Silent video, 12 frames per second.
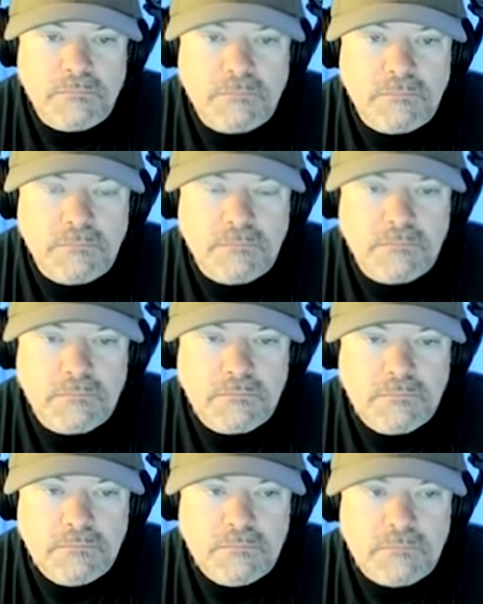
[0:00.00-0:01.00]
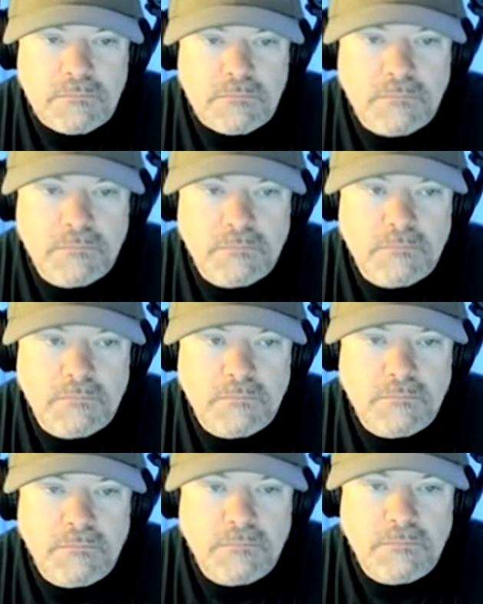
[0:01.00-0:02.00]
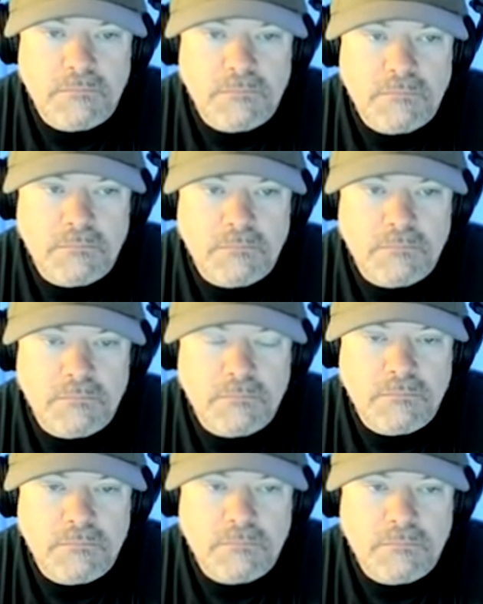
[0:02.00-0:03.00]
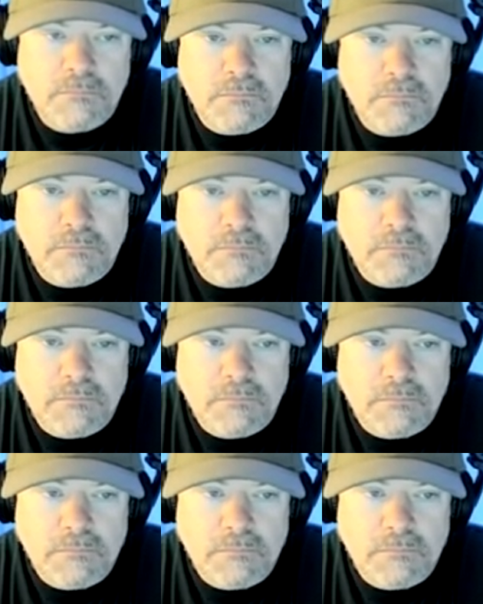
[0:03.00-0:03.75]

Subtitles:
No words are spoken by the person on screen.